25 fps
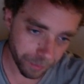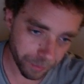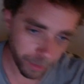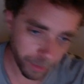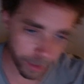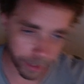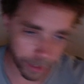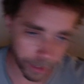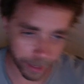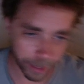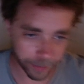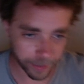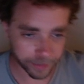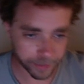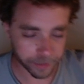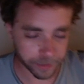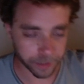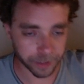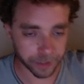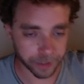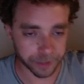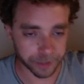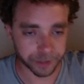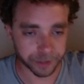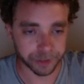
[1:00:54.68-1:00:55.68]
And that's a
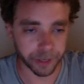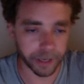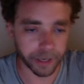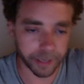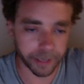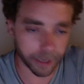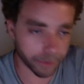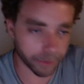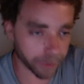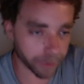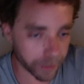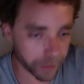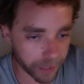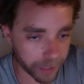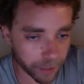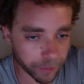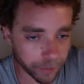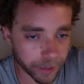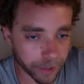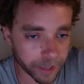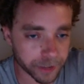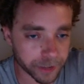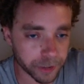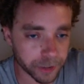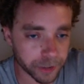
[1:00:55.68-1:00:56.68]
good strikeout. And now we
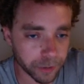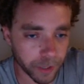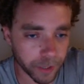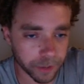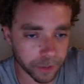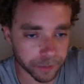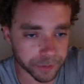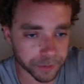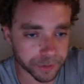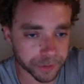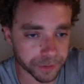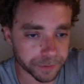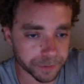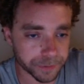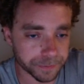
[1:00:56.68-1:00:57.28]
got 2 outs.